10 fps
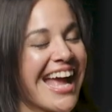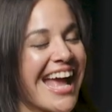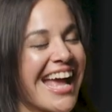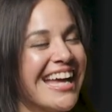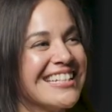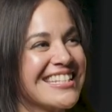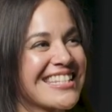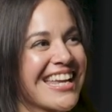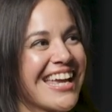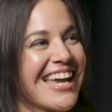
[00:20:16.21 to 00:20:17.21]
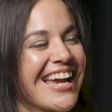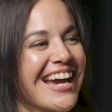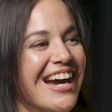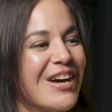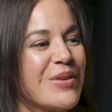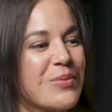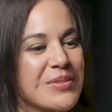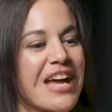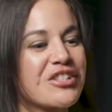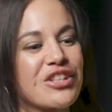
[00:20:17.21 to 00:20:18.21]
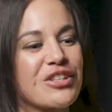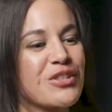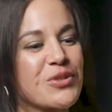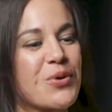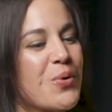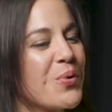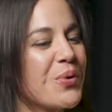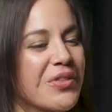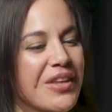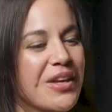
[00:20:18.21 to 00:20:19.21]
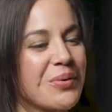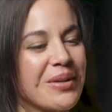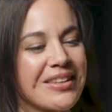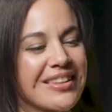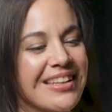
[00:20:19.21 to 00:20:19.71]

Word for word: And it was actually this whole thing with